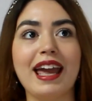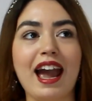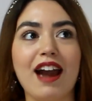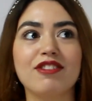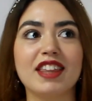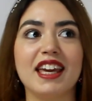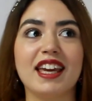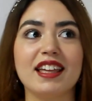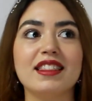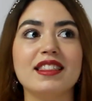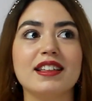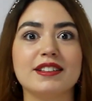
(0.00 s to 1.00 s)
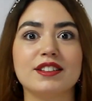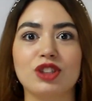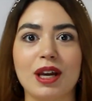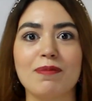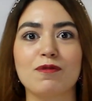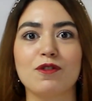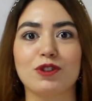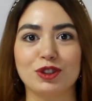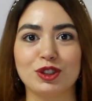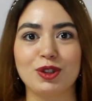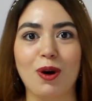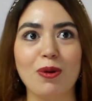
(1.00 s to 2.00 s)
have they hidden this gem for
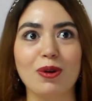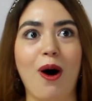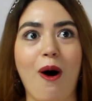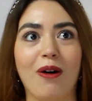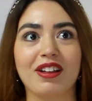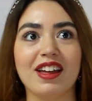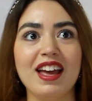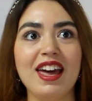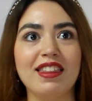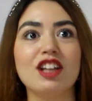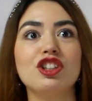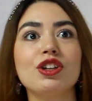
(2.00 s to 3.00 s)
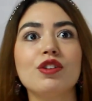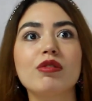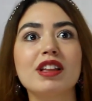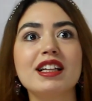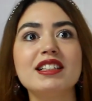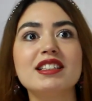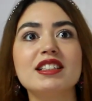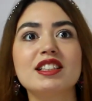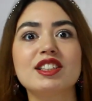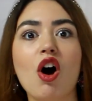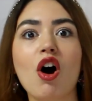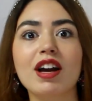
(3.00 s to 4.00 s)
so long? They should have released
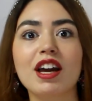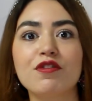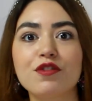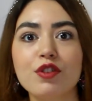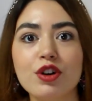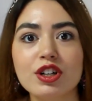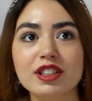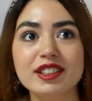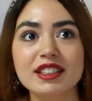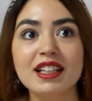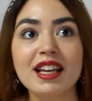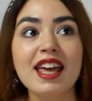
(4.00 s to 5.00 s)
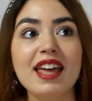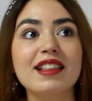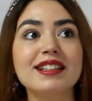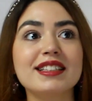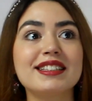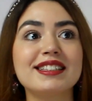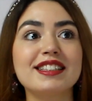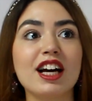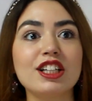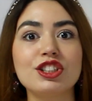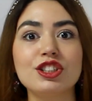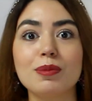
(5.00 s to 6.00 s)
this song at first. This is
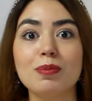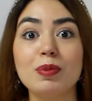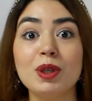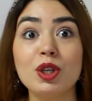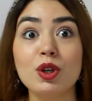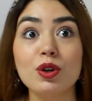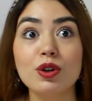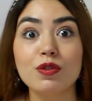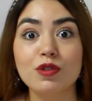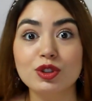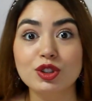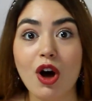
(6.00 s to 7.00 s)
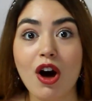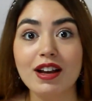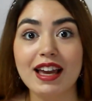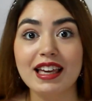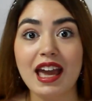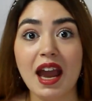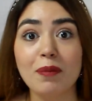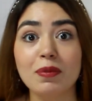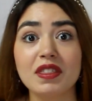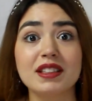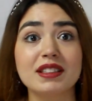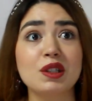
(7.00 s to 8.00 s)
such a beautiful song. I can't
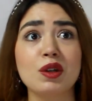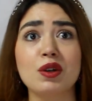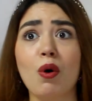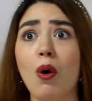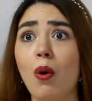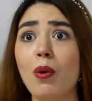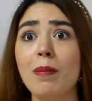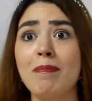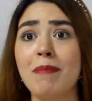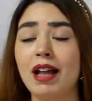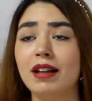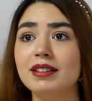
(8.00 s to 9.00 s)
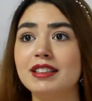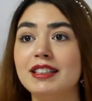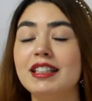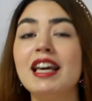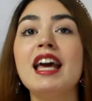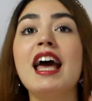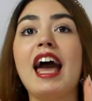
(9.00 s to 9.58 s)
fit this whole melody.